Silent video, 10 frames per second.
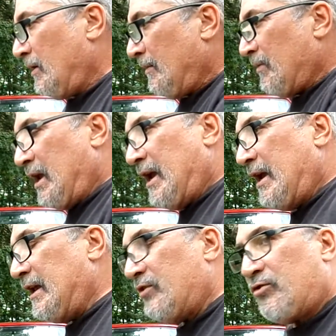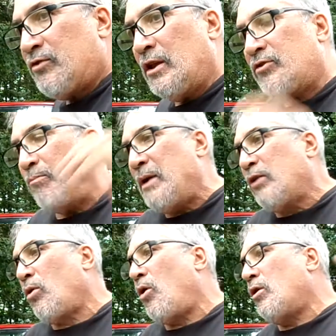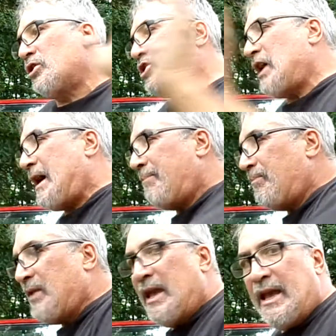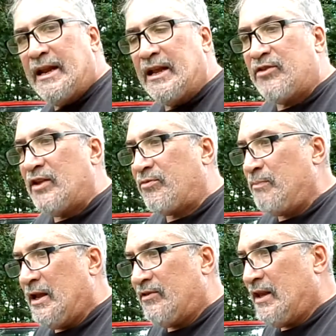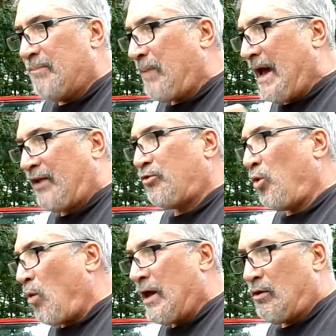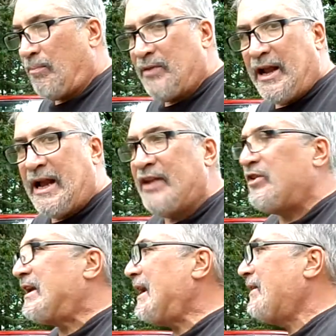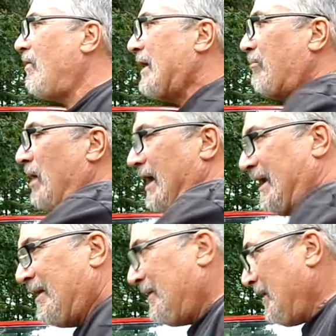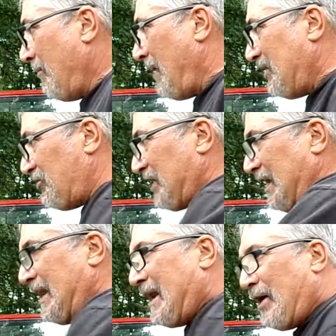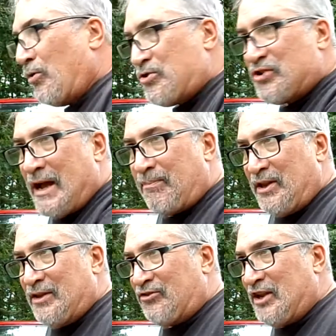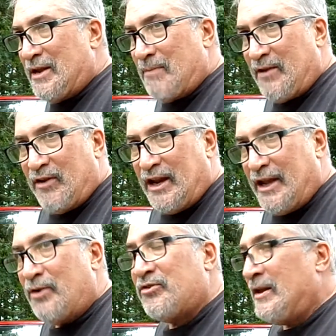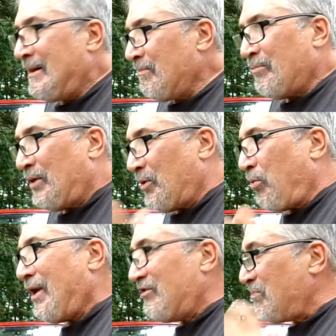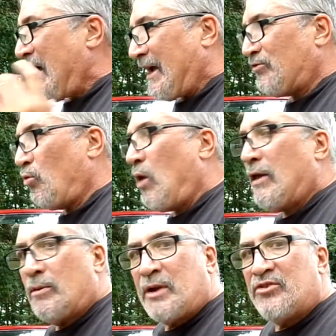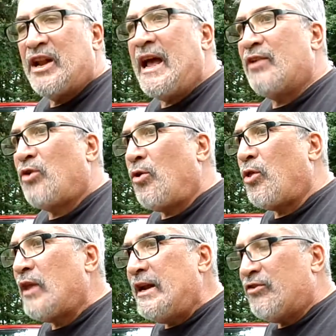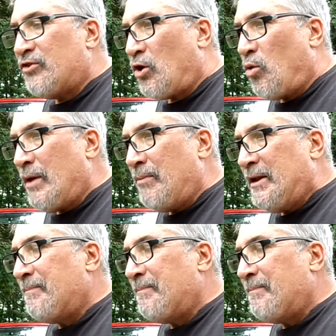and it's a big long shop, and it packs a wallop. That guy's like kind of like my skinny narrow shop that you see in my videos, but the place packs a wallop because it has all the latest equipment.